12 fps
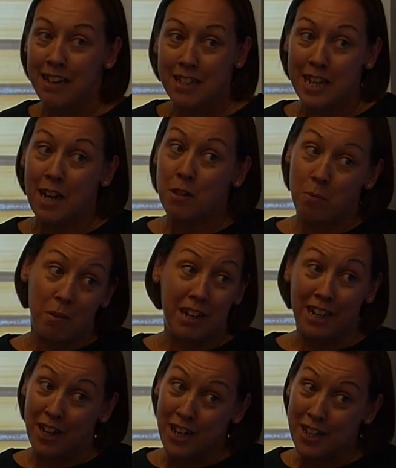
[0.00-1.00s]
Sounds
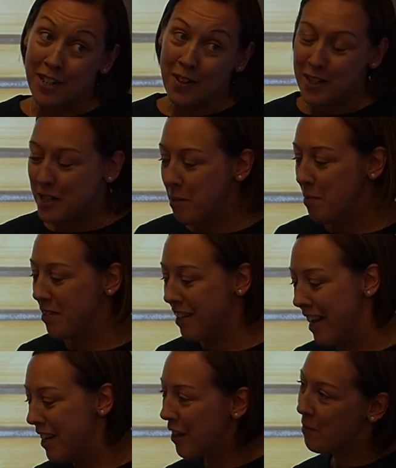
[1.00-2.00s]
pretty good,
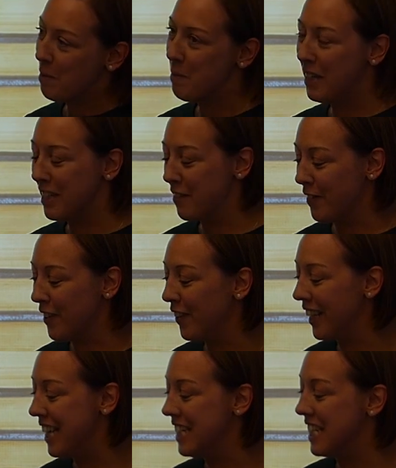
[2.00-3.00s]
90%, I'd be pleased if I
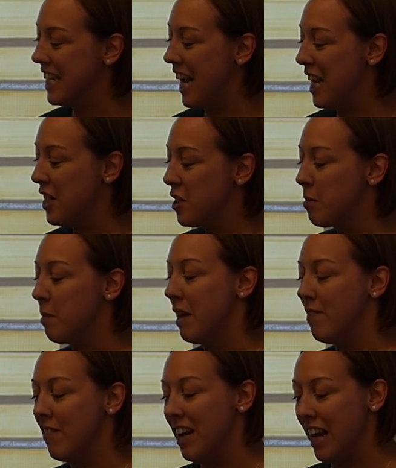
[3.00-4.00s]
got that in a test, but
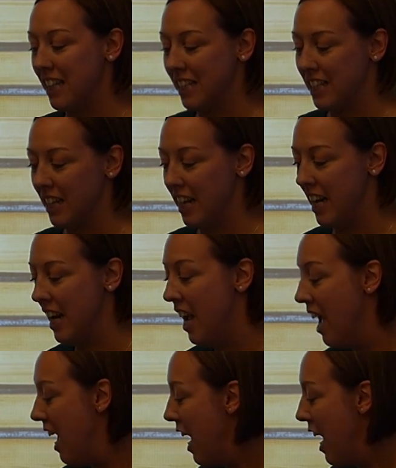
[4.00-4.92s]
in reality